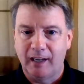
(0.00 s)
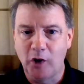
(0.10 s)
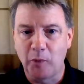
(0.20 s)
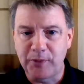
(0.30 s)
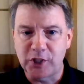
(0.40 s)

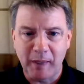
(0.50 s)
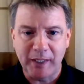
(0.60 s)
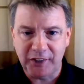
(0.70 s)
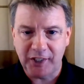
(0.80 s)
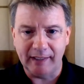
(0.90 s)
I hope this
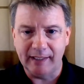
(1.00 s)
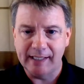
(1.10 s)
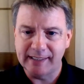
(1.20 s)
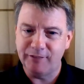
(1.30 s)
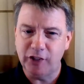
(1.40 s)
space chat
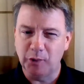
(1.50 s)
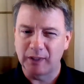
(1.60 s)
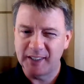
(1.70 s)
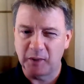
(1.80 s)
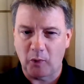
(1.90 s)
has given you
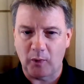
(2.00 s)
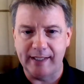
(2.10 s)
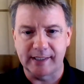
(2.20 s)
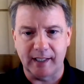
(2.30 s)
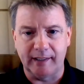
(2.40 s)
a little more
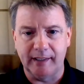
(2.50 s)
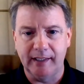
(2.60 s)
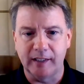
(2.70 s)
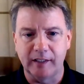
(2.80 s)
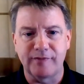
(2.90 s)
insight
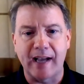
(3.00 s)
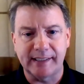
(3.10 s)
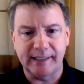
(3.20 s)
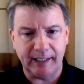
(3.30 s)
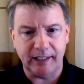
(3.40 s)
into the
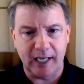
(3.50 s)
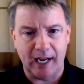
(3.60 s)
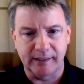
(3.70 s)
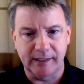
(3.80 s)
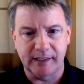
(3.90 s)
fascinating
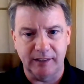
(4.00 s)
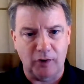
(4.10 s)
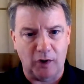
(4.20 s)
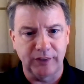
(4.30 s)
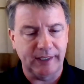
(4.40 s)
challenges
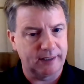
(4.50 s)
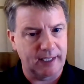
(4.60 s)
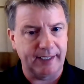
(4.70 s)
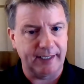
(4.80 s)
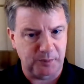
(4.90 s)
involved in
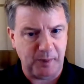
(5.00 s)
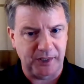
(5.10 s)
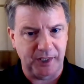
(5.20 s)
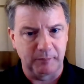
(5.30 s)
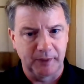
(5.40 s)
designing a
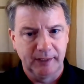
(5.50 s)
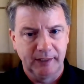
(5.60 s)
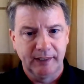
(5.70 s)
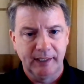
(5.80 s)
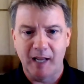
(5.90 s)
spaceship.
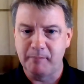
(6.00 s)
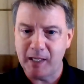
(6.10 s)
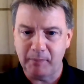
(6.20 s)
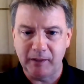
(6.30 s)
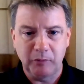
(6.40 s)

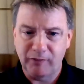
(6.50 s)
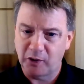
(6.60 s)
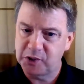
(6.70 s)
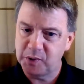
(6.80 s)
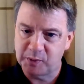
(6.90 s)
Maybe we've
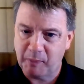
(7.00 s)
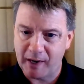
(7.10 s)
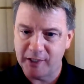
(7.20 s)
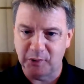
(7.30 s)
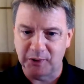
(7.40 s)
also
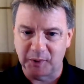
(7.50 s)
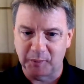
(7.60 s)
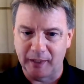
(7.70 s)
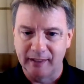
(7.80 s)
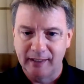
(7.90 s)
inspired you a
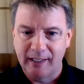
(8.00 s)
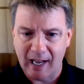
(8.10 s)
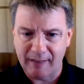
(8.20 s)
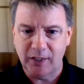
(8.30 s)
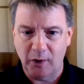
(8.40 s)
little bit,
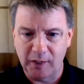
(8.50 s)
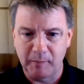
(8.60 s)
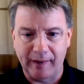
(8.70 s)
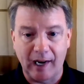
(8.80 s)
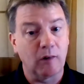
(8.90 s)
having heard
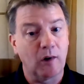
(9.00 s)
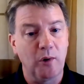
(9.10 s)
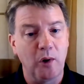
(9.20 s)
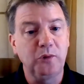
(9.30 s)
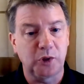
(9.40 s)
about how
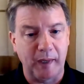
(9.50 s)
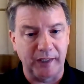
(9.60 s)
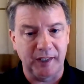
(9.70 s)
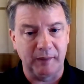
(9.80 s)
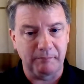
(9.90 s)
our own
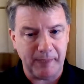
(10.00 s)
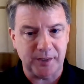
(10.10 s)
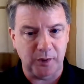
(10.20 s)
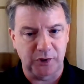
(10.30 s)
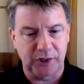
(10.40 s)
spaceship
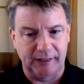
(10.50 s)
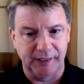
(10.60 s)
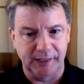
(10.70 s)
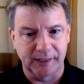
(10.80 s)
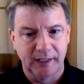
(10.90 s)
meets those
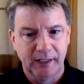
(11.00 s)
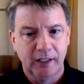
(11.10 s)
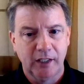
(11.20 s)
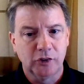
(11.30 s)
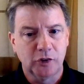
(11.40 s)
challenges.
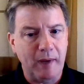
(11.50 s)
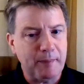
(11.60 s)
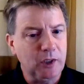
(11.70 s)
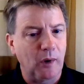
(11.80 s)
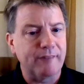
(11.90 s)
So
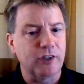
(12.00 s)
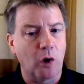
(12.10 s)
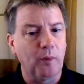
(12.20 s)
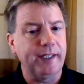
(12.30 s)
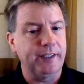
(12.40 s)
maybe you'll have a
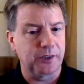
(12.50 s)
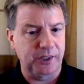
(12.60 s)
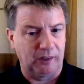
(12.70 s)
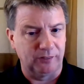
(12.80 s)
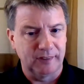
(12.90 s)
go at it
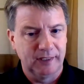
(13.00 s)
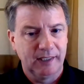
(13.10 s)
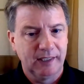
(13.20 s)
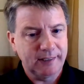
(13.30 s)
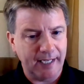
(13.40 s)
yourself.
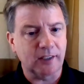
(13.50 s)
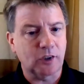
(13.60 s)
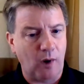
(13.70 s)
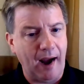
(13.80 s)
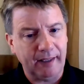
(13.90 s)
Take a
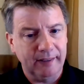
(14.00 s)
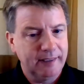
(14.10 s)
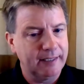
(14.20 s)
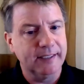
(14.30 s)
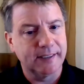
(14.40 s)
crack
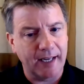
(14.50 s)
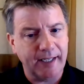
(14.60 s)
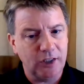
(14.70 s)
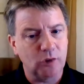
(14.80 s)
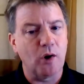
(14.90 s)
at
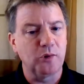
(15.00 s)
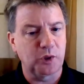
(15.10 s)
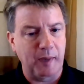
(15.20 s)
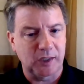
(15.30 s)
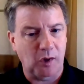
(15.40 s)
designing your own
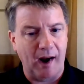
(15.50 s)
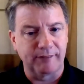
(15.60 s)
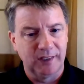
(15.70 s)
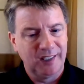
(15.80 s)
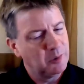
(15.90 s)
spacecraft
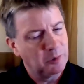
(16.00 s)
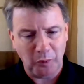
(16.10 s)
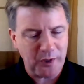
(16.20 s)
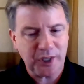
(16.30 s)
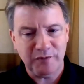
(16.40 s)
with
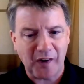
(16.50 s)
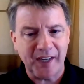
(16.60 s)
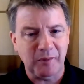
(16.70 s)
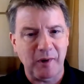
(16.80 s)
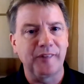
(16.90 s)
what you can
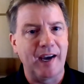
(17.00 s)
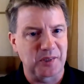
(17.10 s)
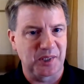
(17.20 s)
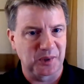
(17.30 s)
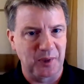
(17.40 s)
find around the
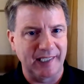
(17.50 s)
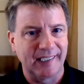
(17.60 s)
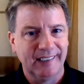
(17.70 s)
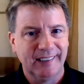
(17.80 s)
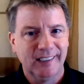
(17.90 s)
house this week.
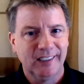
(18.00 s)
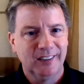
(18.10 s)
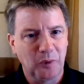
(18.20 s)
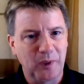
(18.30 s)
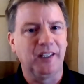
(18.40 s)

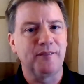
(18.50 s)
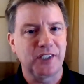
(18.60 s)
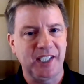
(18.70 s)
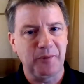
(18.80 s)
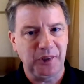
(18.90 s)
We'd love
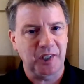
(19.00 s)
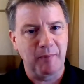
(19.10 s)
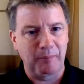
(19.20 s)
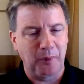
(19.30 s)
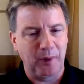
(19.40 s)
to see what you
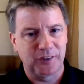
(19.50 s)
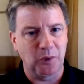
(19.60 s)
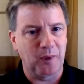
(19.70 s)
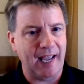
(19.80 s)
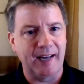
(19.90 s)
come up with,
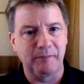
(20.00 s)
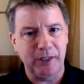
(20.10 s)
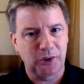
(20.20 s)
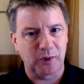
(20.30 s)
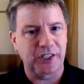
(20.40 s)
so again,
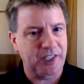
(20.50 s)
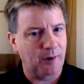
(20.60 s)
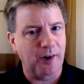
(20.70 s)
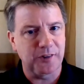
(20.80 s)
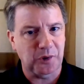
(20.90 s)
be sure to
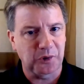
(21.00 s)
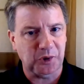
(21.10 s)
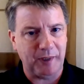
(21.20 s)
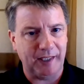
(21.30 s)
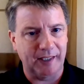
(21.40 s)
share it on
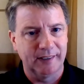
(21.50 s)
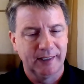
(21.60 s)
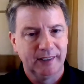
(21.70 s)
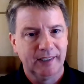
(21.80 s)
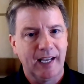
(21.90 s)
social media
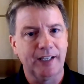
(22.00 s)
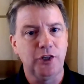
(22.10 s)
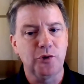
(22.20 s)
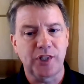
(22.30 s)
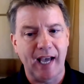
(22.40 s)

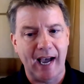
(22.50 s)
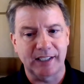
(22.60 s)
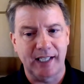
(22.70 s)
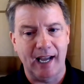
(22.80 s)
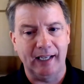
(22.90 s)
and use the
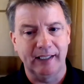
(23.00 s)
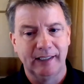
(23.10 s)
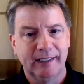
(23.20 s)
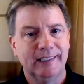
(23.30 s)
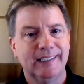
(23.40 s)
hashtag
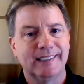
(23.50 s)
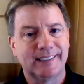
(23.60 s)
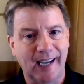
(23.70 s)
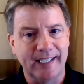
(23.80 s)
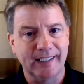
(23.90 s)

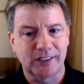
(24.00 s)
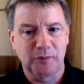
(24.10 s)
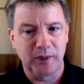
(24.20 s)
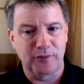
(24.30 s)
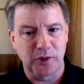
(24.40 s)

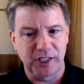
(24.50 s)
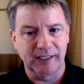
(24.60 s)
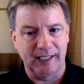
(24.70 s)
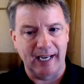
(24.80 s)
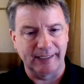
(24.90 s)

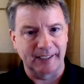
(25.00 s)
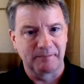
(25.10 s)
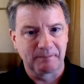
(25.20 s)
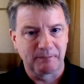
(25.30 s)
#ScienceWithVirginGalactic.